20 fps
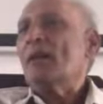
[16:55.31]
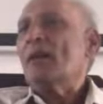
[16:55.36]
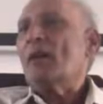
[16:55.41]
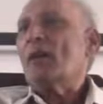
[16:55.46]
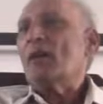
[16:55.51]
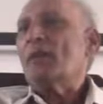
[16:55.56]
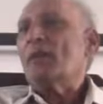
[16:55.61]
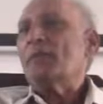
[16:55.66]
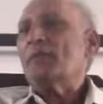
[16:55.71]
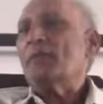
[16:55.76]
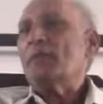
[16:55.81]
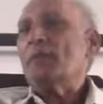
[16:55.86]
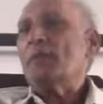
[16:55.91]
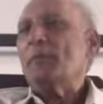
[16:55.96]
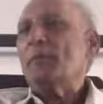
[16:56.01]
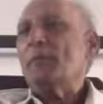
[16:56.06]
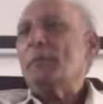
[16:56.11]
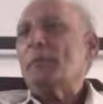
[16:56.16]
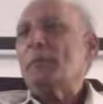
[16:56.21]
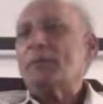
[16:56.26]
of
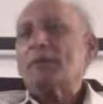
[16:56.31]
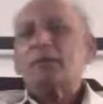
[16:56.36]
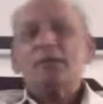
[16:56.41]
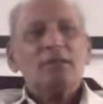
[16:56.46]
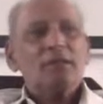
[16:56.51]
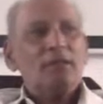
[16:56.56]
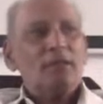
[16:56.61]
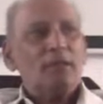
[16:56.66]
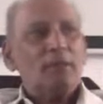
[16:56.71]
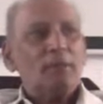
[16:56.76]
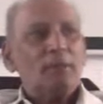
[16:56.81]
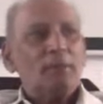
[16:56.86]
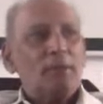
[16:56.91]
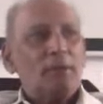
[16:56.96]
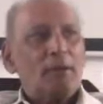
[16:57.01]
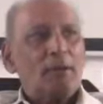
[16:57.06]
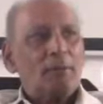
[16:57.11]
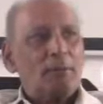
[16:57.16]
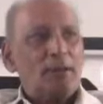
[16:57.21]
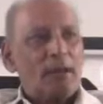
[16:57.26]
Vipratishedhe
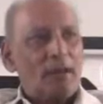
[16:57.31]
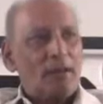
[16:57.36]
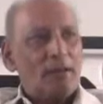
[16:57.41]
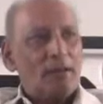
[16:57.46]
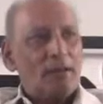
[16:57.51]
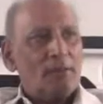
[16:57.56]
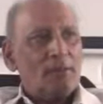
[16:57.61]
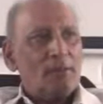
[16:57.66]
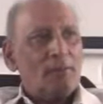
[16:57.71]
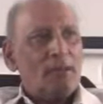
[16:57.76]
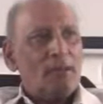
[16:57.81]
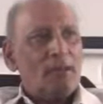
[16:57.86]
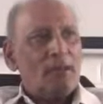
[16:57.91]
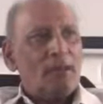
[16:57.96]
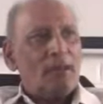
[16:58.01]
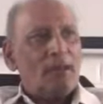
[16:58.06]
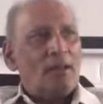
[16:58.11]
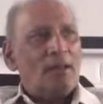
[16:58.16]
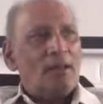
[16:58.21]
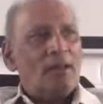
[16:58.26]
param karyam
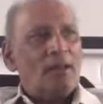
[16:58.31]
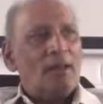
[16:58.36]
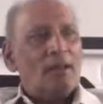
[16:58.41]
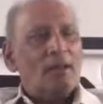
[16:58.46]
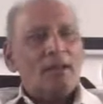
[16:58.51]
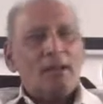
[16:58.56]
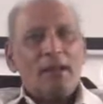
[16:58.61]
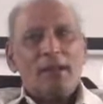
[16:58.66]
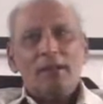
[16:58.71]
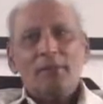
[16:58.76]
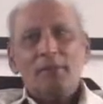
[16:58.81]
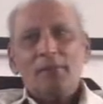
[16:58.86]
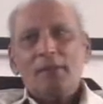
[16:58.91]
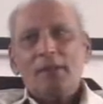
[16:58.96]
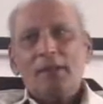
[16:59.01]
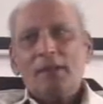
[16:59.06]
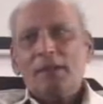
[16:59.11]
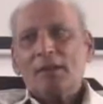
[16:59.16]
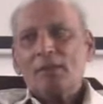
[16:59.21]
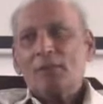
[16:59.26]
can
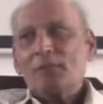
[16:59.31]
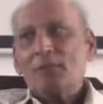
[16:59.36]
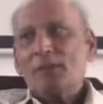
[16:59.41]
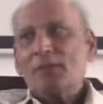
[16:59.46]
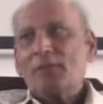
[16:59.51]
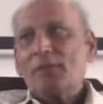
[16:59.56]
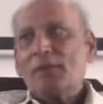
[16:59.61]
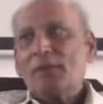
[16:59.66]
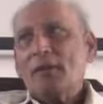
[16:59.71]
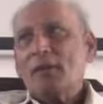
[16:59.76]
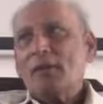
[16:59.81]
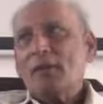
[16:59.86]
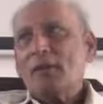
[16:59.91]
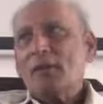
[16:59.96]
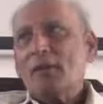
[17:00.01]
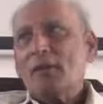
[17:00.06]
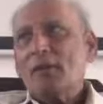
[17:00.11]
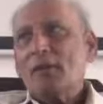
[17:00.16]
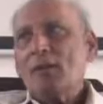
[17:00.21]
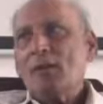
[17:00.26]
be accounted
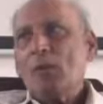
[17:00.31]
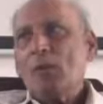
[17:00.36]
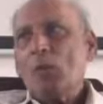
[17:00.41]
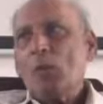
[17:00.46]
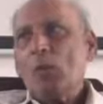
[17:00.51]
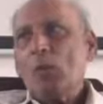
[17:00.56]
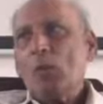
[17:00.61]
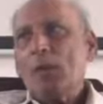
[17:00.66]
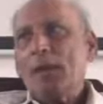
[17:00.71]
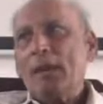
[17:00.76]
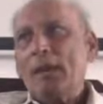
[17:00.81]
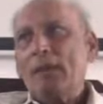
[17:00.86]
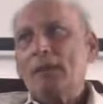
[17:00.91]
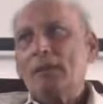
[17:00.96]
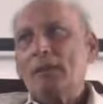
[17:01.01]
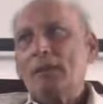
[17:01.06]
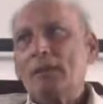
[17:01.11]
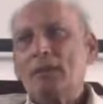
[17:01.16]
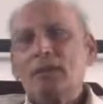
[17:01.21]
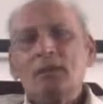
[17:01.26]
for
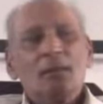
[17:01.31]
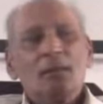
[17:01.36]
with